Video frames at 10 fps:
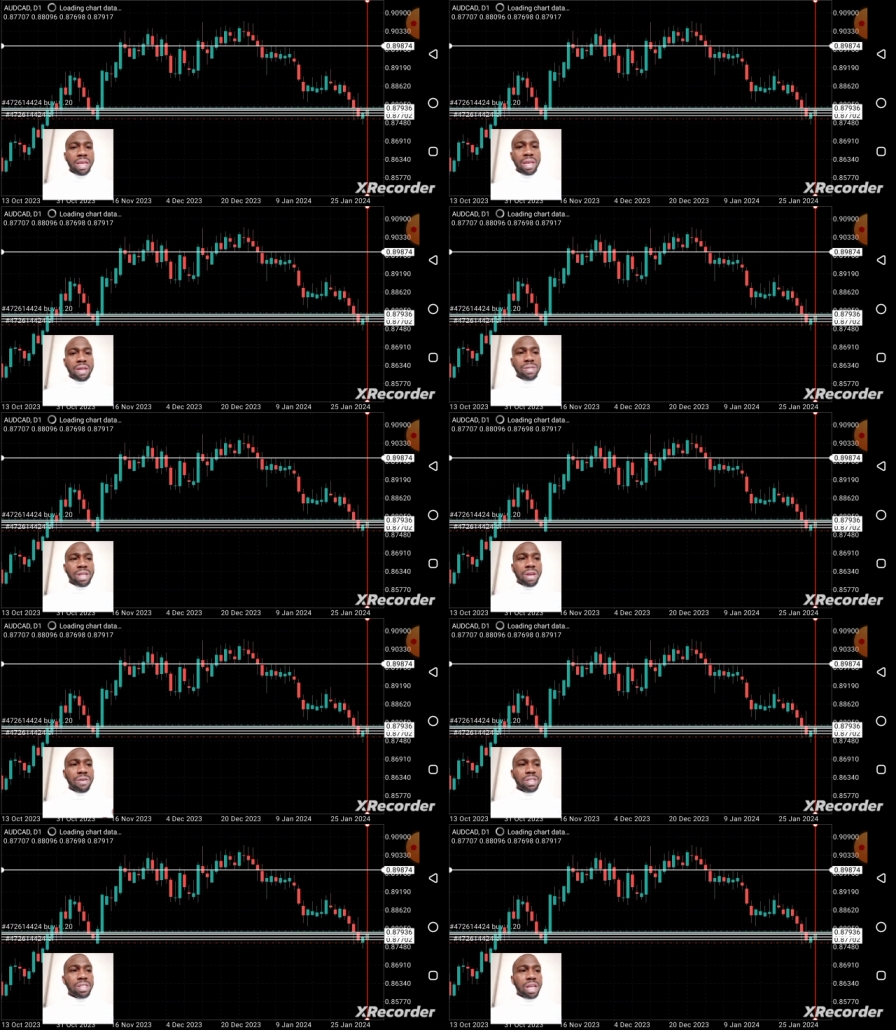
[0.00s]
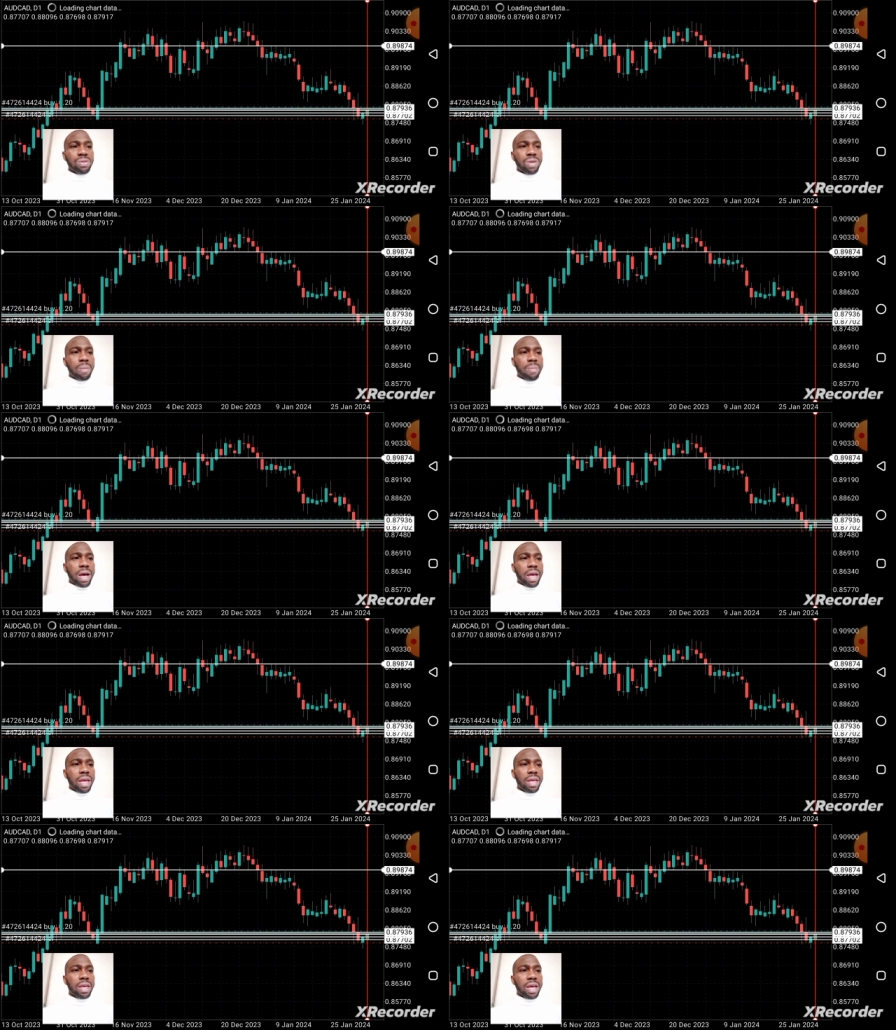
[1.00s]
Those are the reasons I took a buy
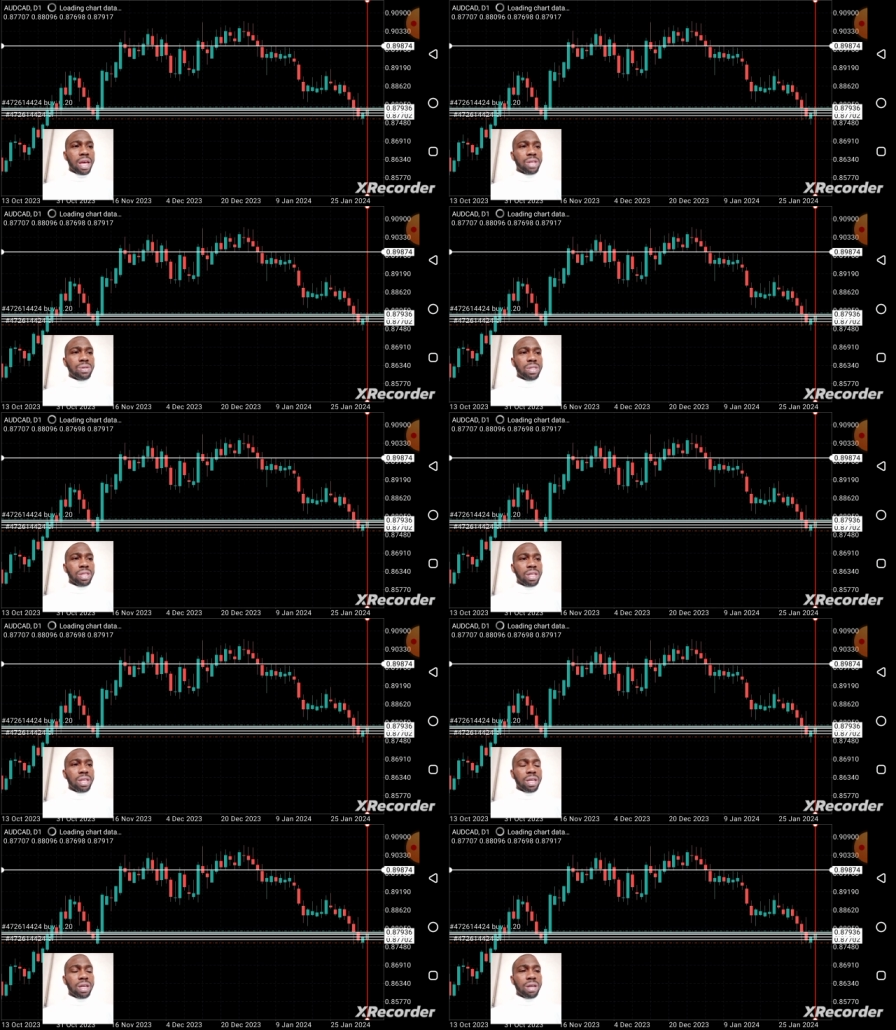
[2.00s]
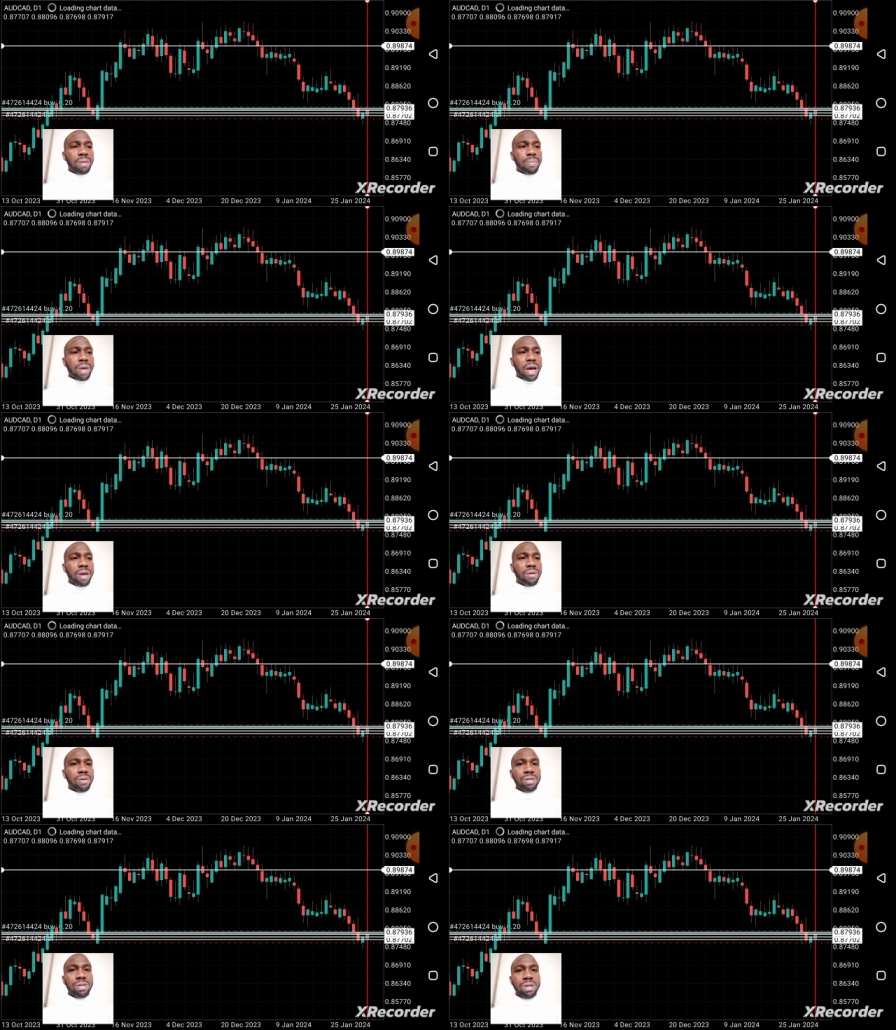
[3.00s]
I executed buy on
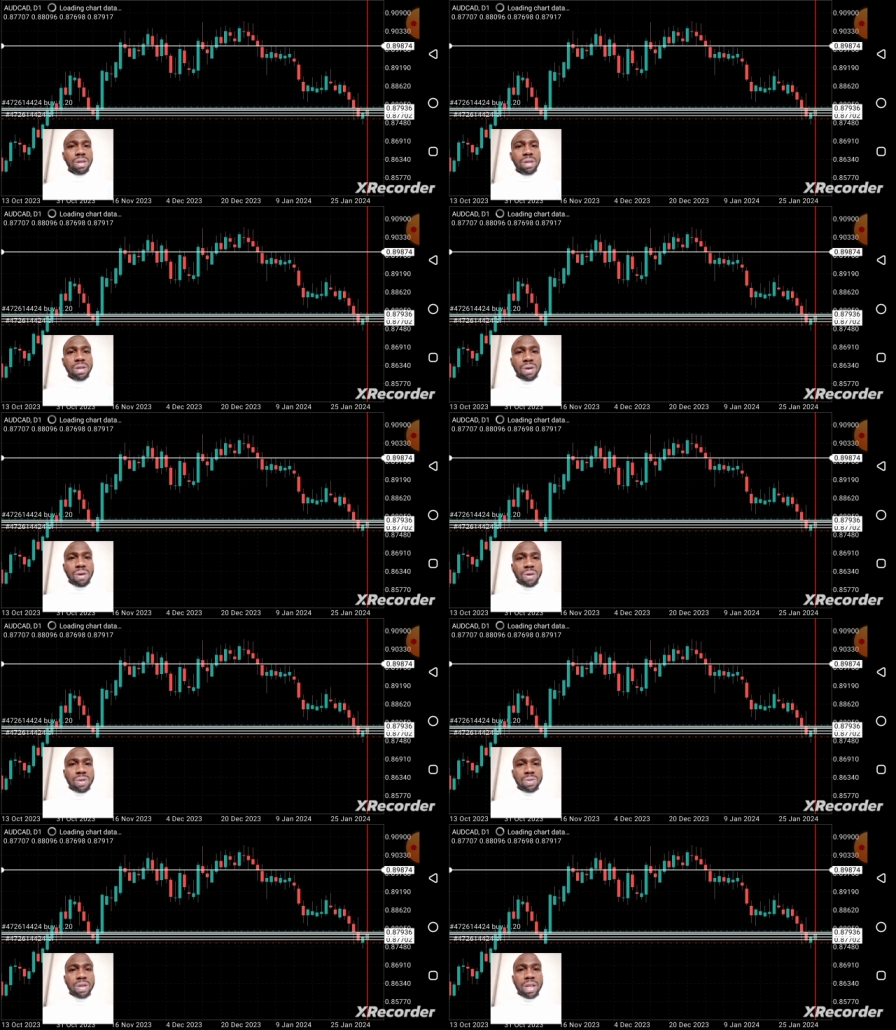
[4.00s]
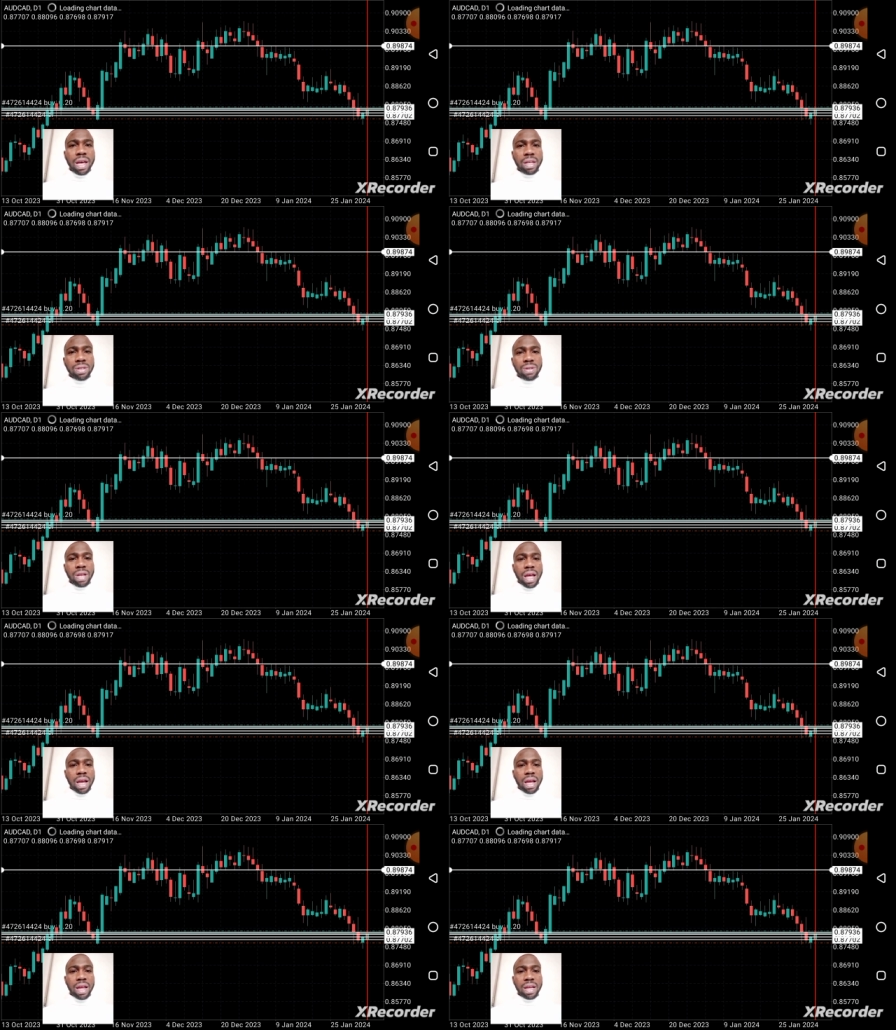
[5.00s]
Australian dollar
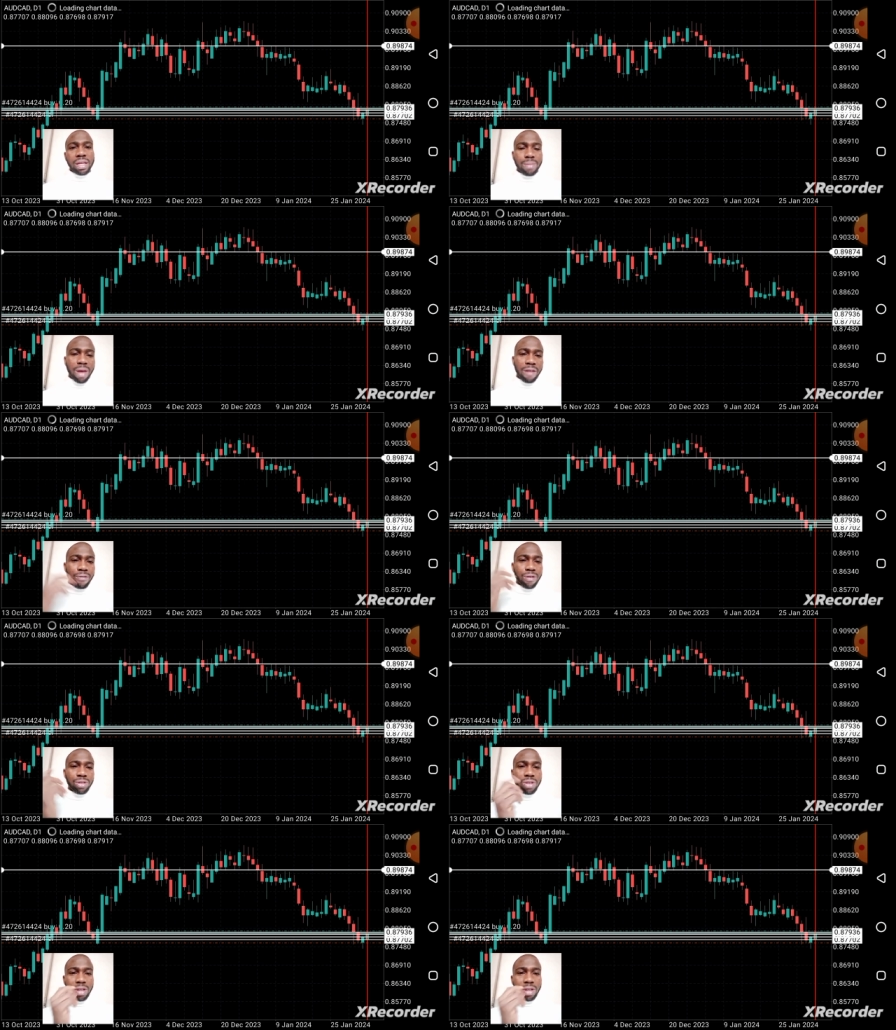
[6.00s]
card. My first trade